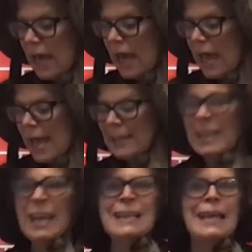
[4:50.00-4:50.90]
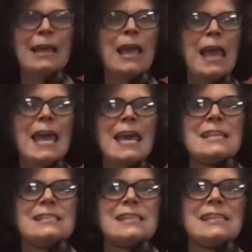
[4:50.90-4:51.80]
and it
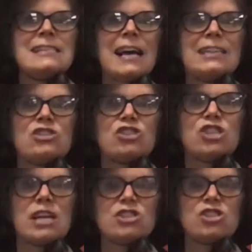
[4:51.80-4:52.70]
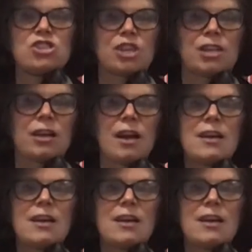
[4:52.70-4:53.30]
aids in digestion.